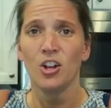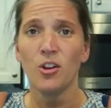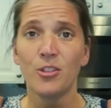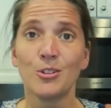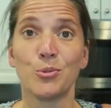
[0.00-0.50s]

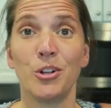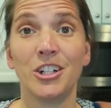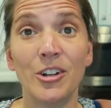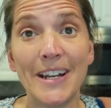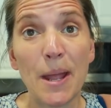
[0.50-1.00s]
Cook those real
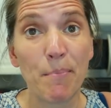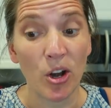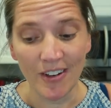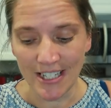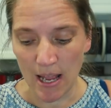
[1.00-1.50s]
quick and
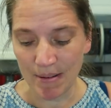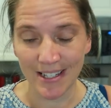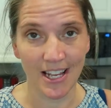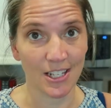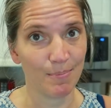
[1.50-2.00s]
perfect timing
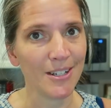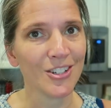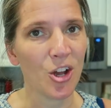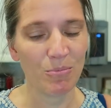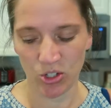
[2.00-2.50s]
because husband
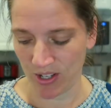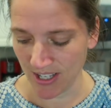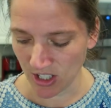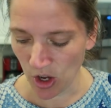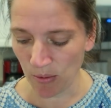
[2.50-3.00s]
is home. So
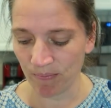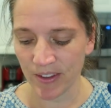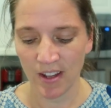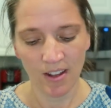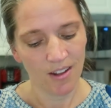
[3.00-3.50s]
he's home.
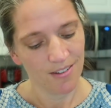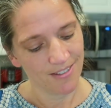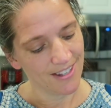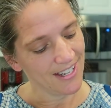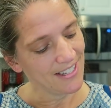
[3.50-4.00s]

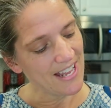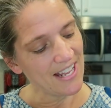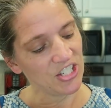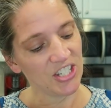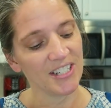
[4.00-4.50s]
The kids
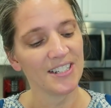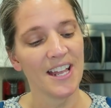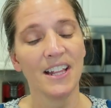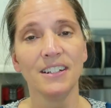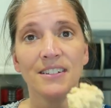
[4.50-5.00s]
had chicken
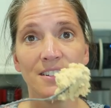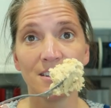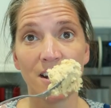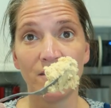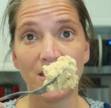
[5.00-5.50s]
salad
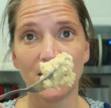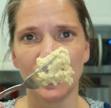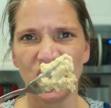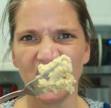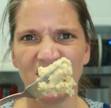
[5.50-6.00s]
stuff for
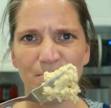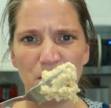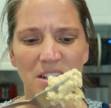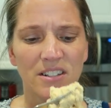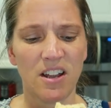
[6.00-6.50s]
the chicken
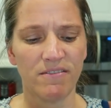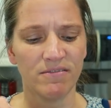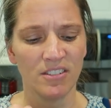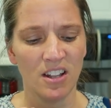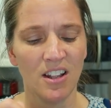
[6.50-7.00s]
meat stuff.
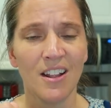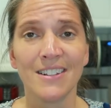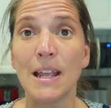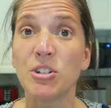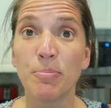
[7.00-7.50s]

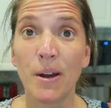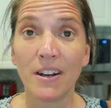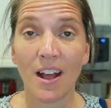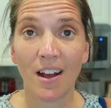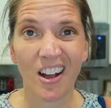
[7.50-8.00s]
Sandwich
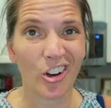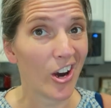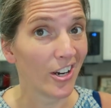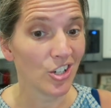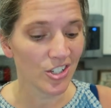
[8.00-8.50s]
bread on
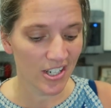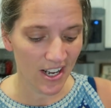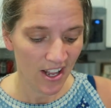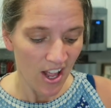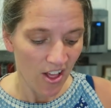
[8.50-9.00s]
crackers
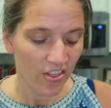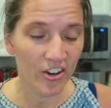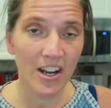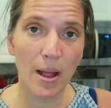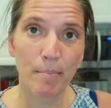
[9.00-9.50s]
today.
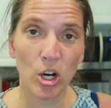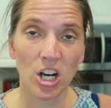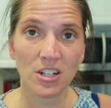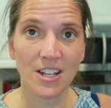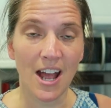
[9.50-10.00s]
They're gonna have
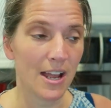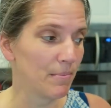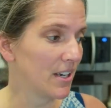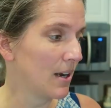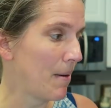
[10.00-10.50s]
burgers. I'm
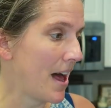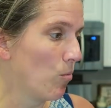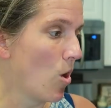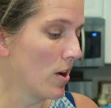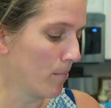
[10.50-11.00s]
gonna get a pot
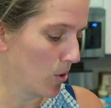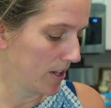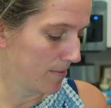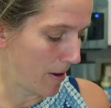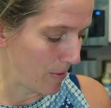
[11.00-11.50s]
of water
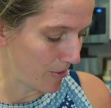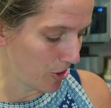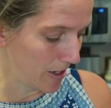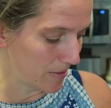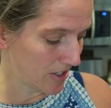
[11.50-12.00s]
boiling. My whipped
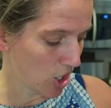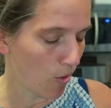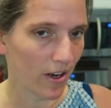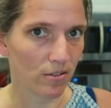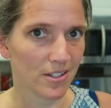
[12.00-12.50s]
cream is
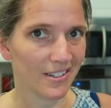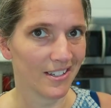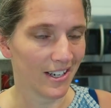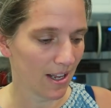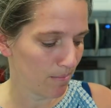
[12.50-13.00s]
going. I was like,
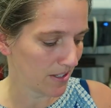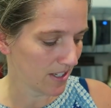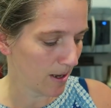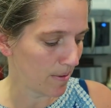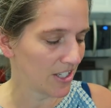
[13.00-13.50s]
did I not mess
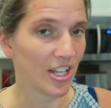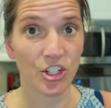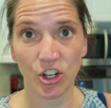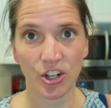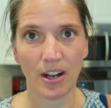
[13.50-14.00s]
it up? But I
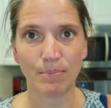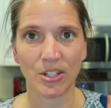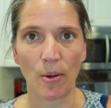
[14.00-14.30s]
said, turn it up.